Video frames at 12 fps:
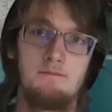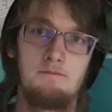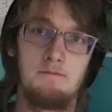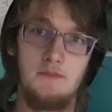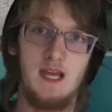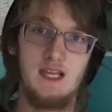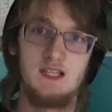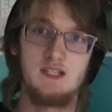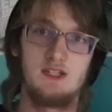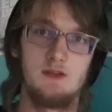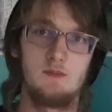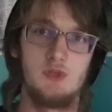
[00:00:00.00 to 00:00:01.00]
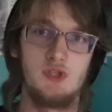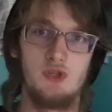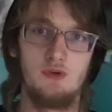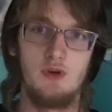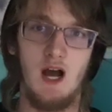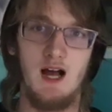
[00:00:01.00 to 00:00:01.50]
making Sims
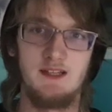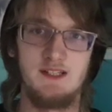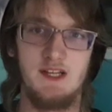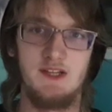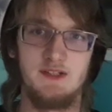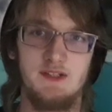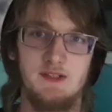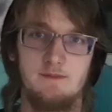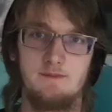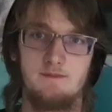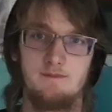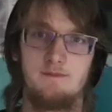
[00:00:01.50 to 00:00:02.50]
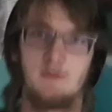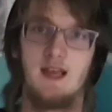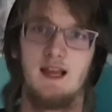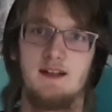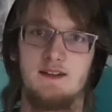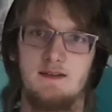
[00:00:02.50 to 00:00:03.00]
2 content.
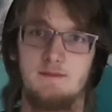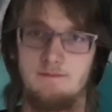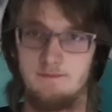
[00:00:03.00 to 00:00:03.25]
And